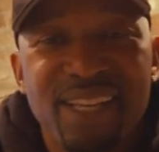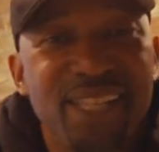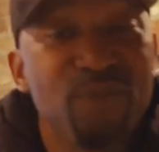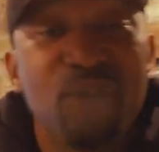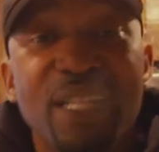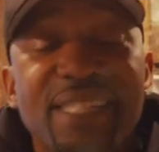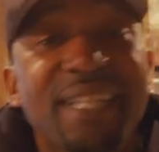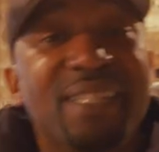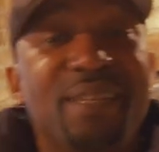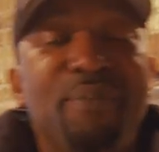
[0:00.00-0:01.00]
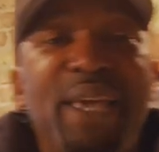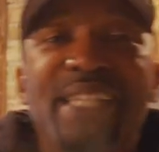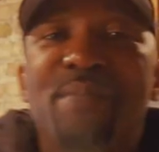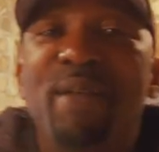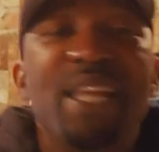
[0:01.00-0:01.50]
See, real estate to me
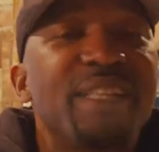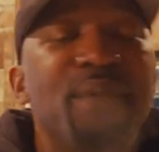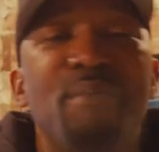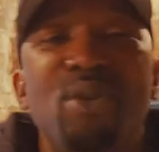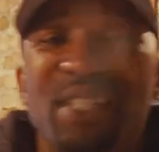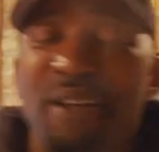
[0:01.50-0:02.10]
has been nothing more